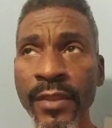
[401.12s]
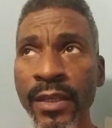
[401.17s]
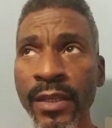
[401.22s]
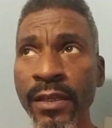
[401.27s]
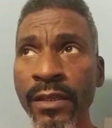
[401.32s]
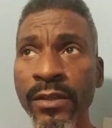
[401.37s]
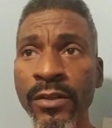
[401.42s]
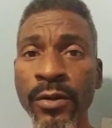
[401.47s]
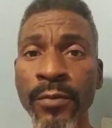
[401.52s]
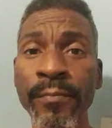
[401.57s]

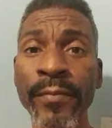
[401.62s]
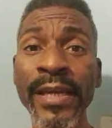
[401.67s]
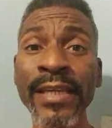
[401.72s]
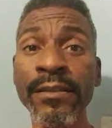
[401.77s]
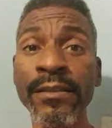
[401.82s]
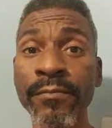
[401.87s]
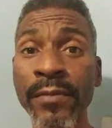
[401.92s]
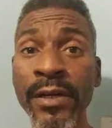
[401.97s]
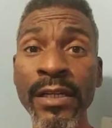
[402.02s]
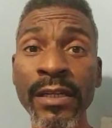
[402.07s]
you know, make the
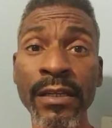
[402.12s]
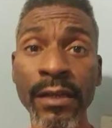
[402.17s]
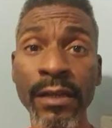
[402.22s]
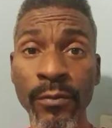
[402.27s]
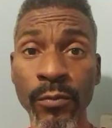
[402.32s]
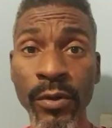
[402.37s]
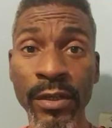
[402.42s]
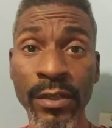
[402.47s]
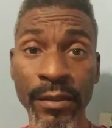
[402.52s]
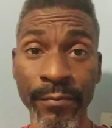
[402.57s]
money that
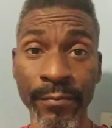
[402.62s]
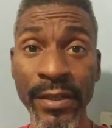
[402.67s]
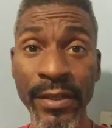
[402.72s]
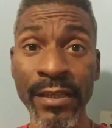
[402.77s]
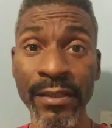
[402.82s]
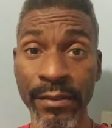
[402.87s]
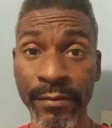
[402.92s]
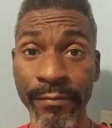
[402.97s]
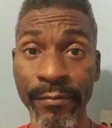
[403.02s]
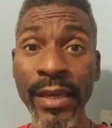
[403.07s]
we're
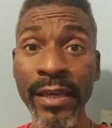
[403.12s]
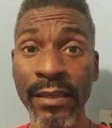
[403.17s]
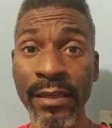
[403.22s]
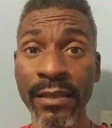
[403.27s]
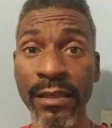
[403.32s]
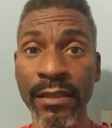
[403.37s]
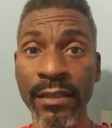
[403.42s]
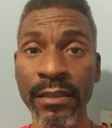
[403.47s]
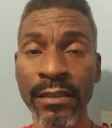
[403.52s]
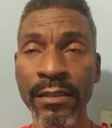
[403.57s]
committed to
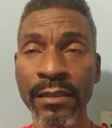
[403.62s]
making,